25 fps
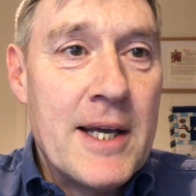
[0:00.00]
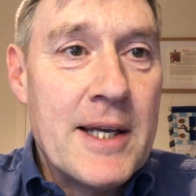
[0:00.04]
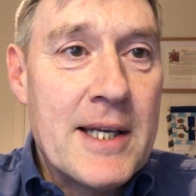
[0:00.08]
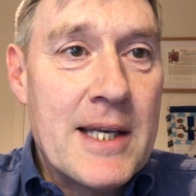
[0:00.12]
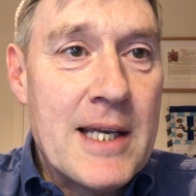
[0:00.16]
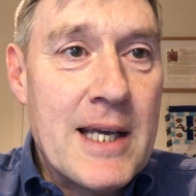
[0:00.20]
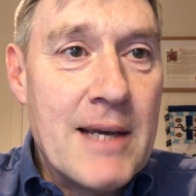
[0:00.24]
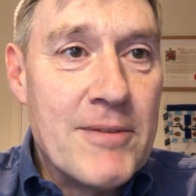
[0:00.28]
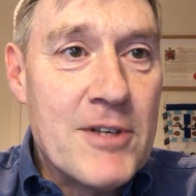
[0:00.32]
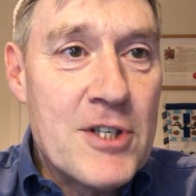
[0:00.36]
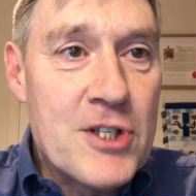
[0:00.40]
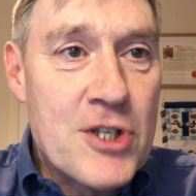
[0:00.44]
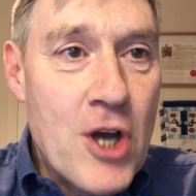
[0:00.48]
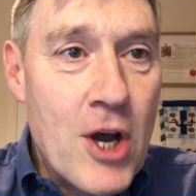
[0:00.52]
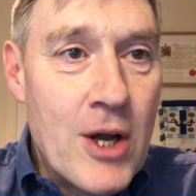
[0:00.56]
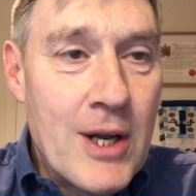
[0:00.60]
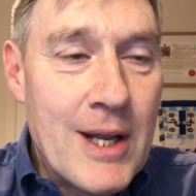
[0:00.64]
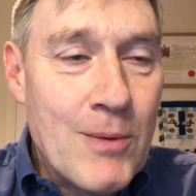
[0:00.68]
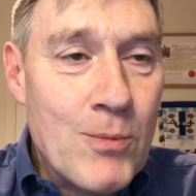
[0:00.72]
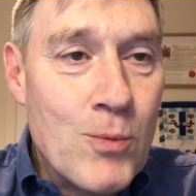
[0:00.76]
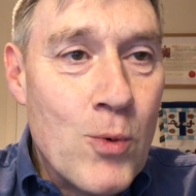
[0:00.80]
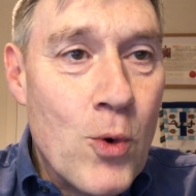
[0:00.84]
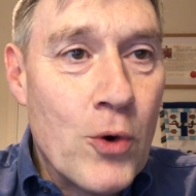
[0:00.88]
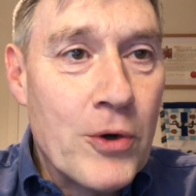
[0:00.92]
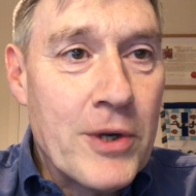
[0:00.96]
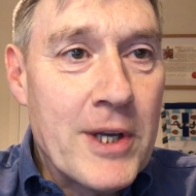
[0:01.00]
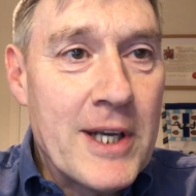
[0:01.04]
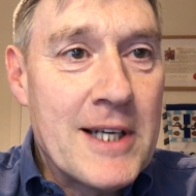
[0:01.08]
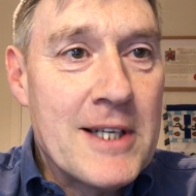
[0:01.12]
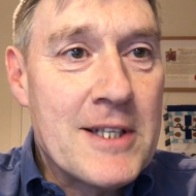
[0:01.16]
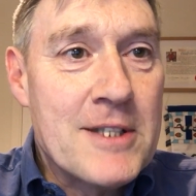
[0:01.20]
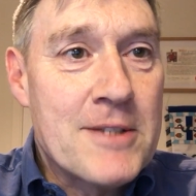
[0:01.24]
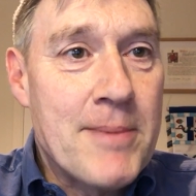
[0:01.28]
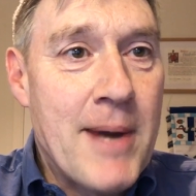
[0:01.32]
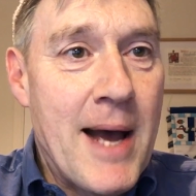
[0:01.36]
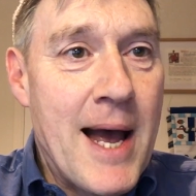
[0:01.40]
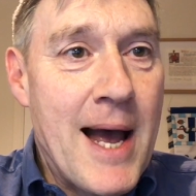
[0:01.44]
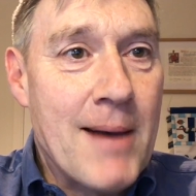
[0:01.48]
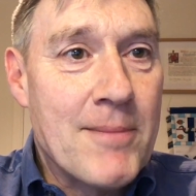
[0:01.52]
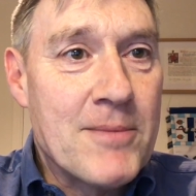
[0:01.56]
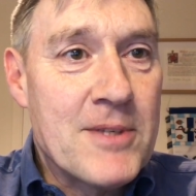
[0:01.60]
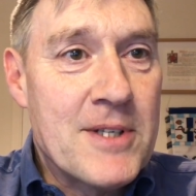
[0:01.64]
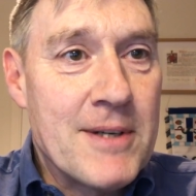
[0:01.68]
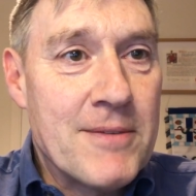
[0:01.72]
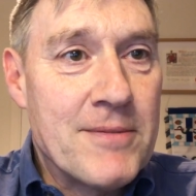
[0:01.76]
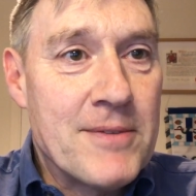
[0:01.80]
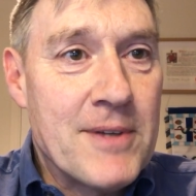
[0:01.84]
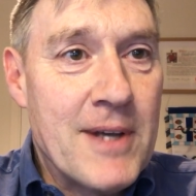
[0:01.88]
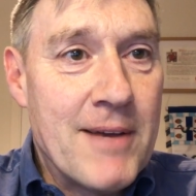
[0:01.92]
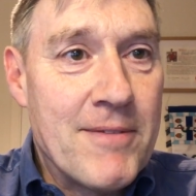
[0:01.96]
give us early warnings perhaps
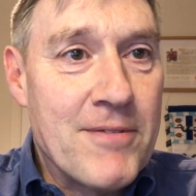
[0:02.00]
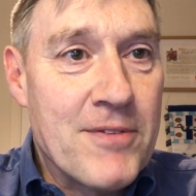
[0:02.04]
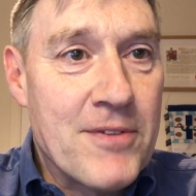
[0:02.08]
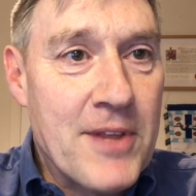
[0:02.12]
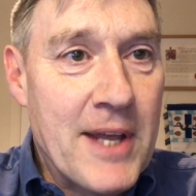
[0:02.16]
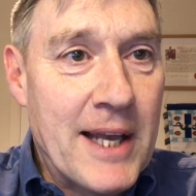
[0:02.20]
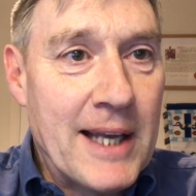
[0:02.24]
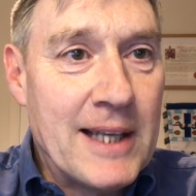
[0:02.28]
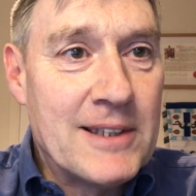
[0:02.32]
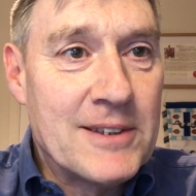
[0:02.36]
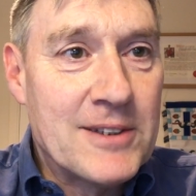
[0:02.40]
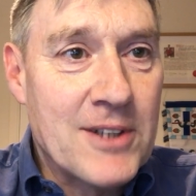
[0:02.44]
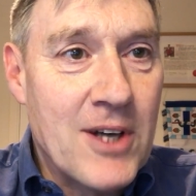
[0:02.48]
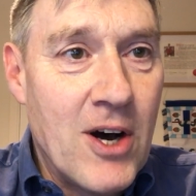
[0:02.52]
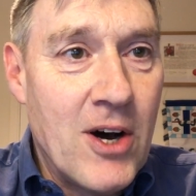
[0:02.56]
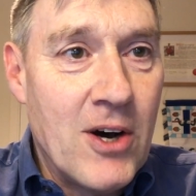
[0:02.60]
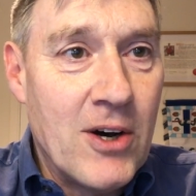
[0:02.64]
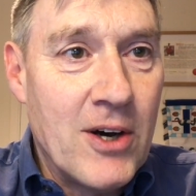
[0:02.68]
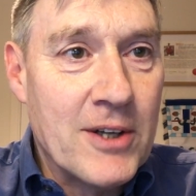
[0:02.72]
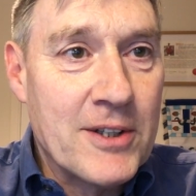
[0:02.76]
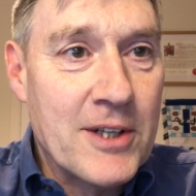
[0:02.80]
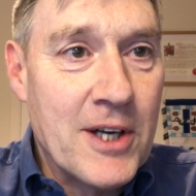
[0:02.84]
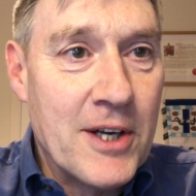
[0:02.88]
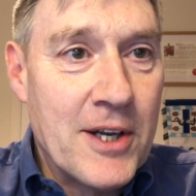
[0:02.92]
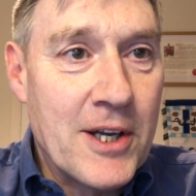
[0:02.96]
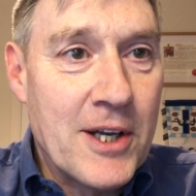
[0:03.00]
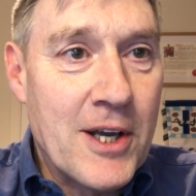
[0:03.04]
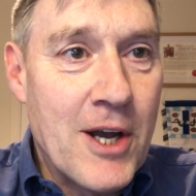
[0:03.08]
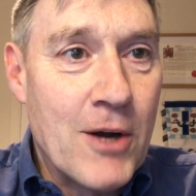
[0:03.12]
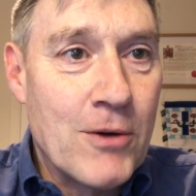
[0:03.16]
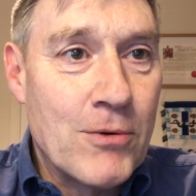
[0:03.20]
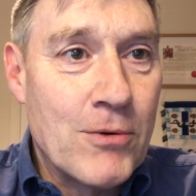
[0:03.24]
if things are going to go